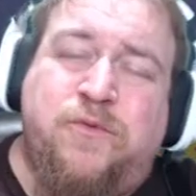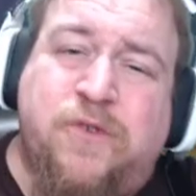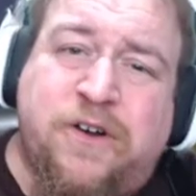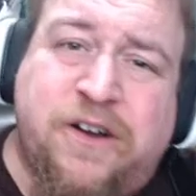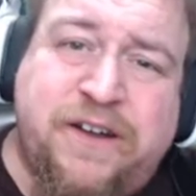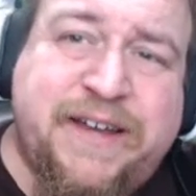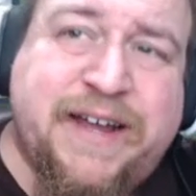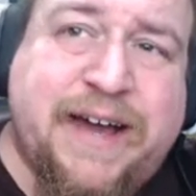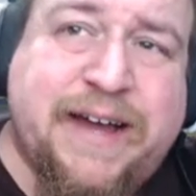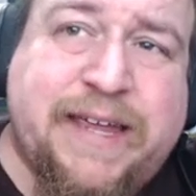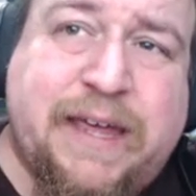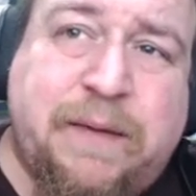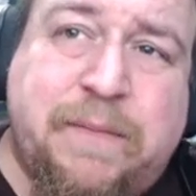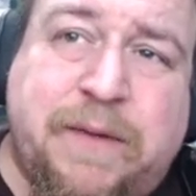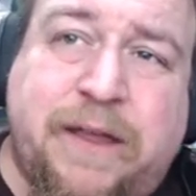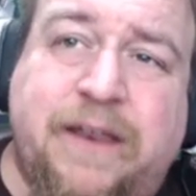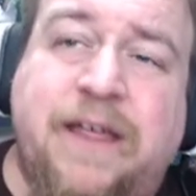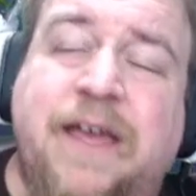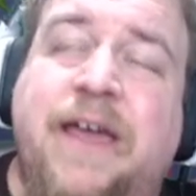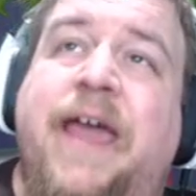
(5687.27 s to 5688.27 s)
Word
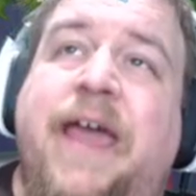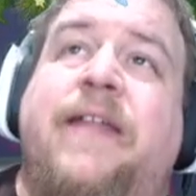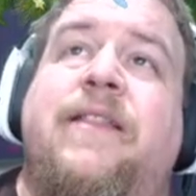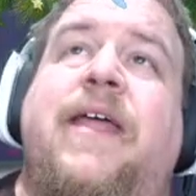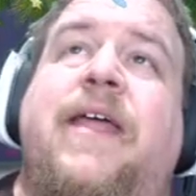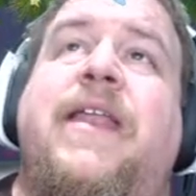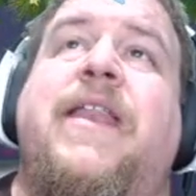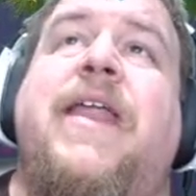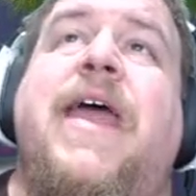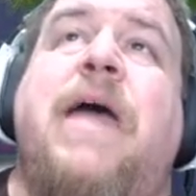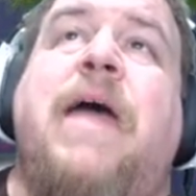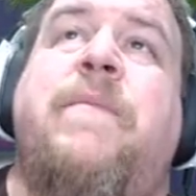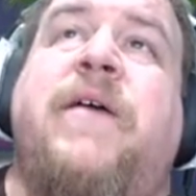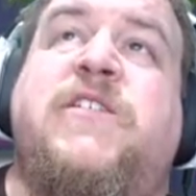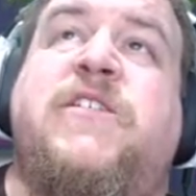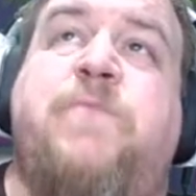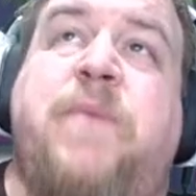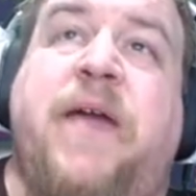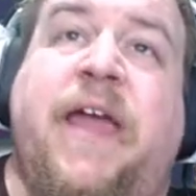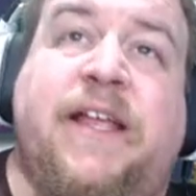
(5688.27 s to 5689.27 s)
document and an
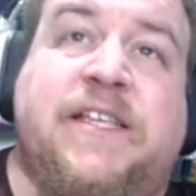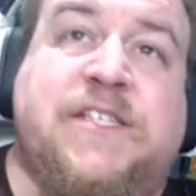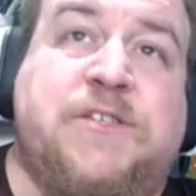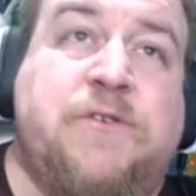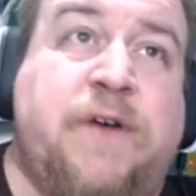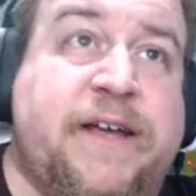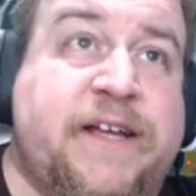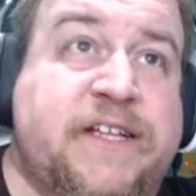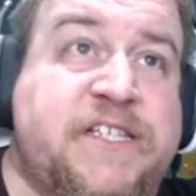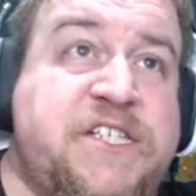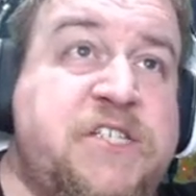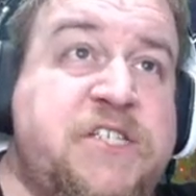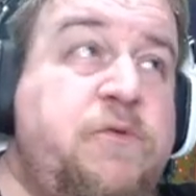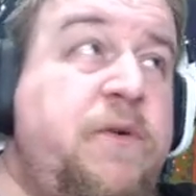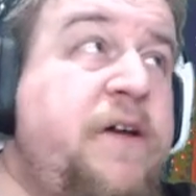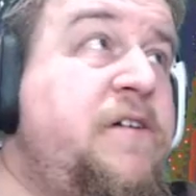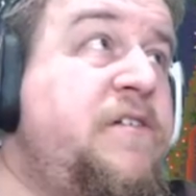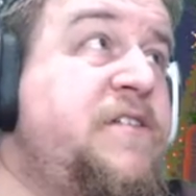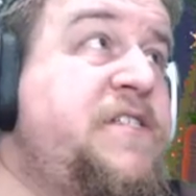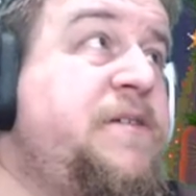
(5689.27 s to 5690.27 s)
MS Paint so I could
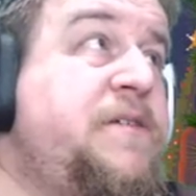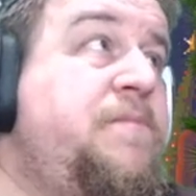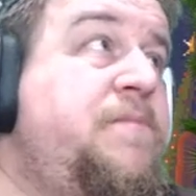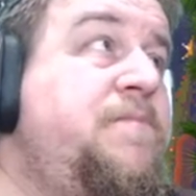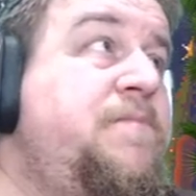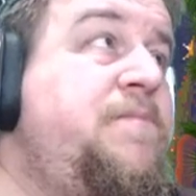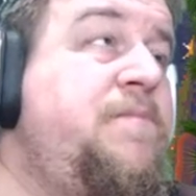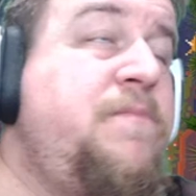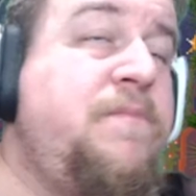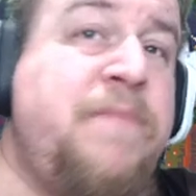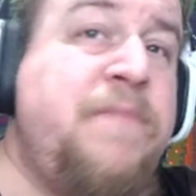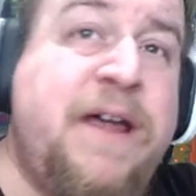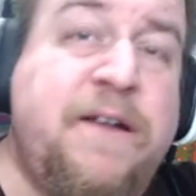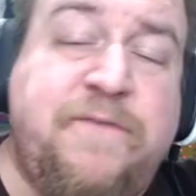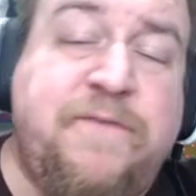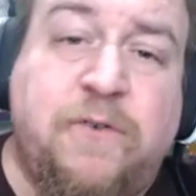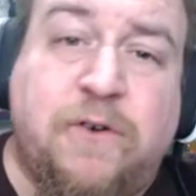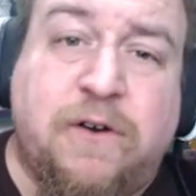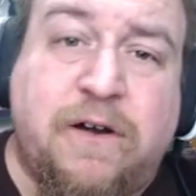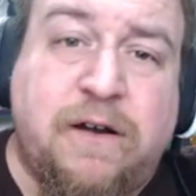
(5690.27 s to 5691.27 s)
squiggle some
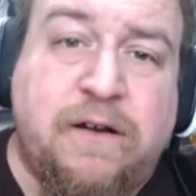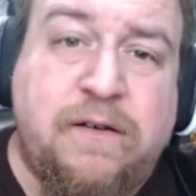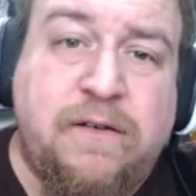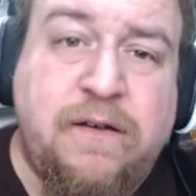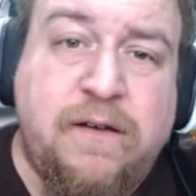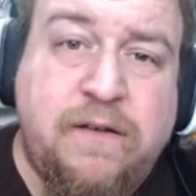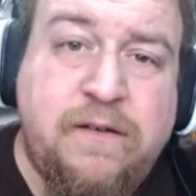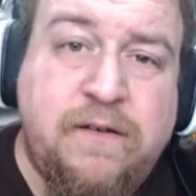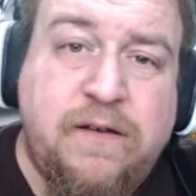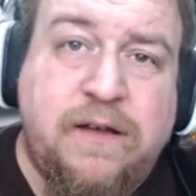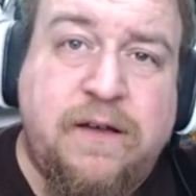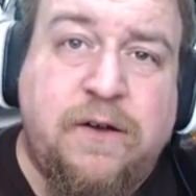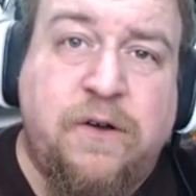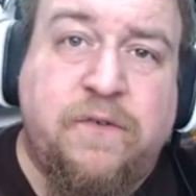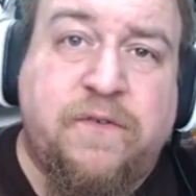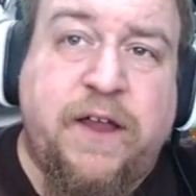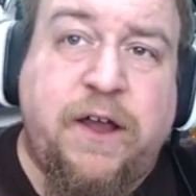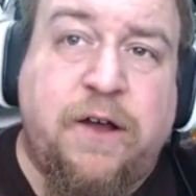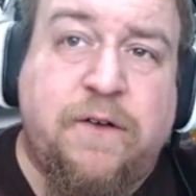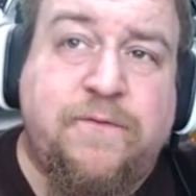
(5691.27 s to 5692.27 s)
metaphor
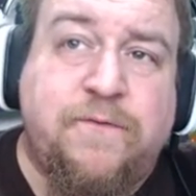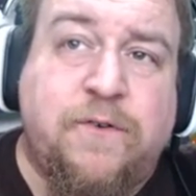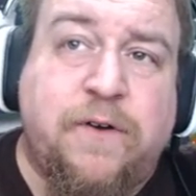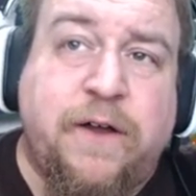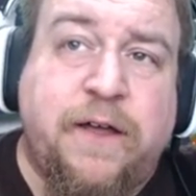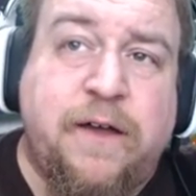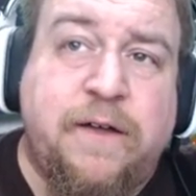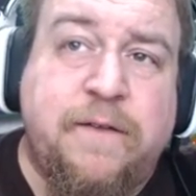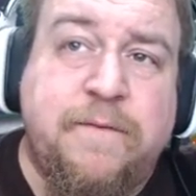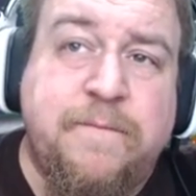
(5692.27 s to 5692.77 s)
over here for you.